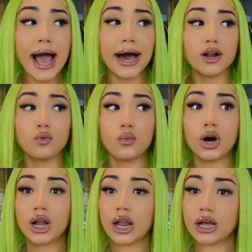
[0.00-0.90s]
I don't
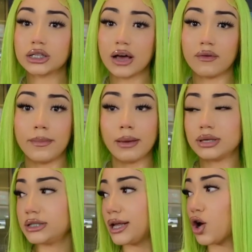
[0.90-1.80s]
want, like, to have a
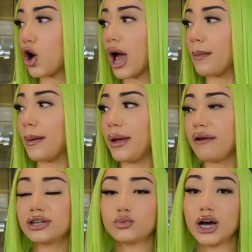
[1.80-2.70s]
babysitter or have my
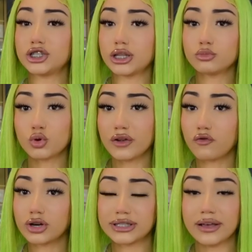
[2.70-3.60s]
parents watching them
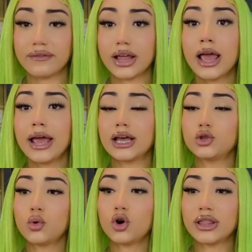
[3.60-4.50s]
24/7 and
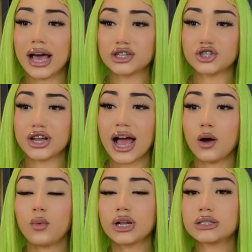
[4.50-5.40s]
doing all the extra shit. I
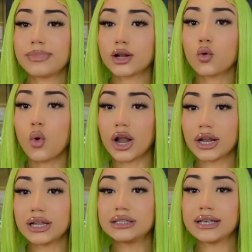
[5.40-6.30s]
wanna spend
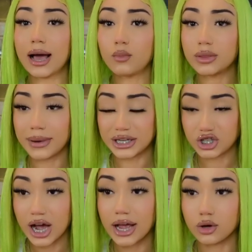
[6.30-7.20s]
quality time with my
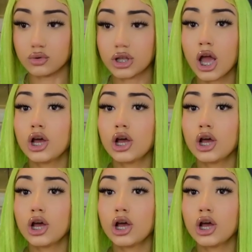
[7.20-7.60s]
child.